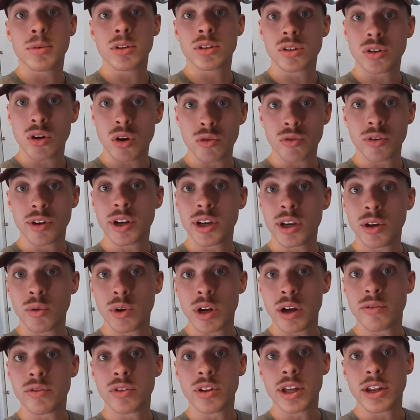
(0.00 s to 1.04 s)
doesn't overheat
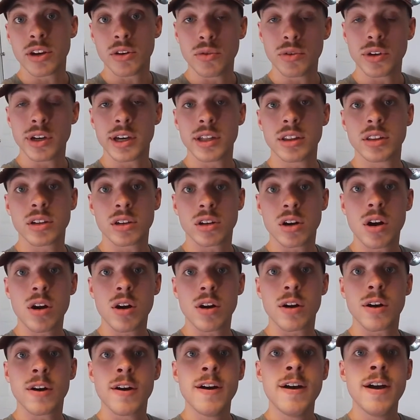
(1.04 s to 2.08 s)
whenever they do get in the car.